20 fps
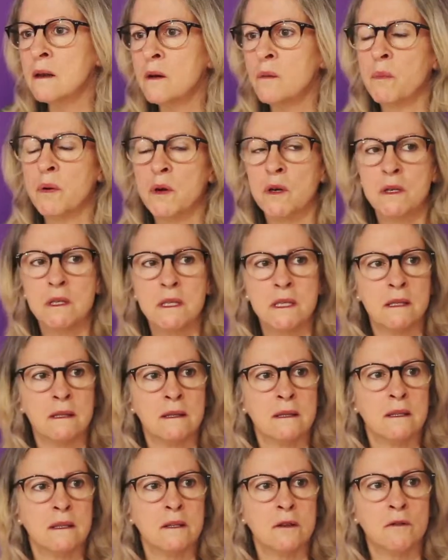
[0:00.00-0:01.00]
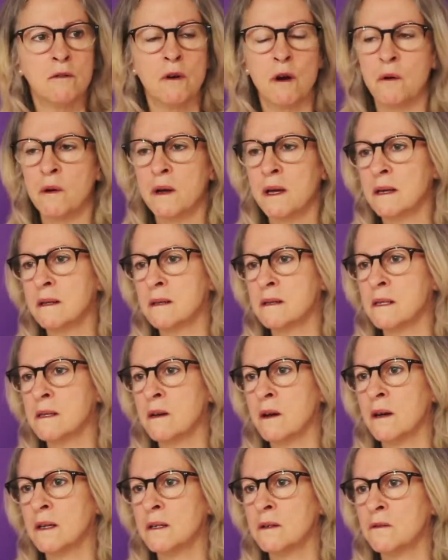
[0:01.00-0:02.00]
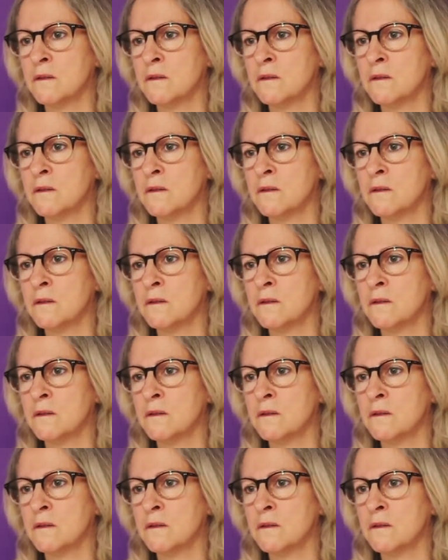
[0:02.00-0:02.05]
little person that you're growing inside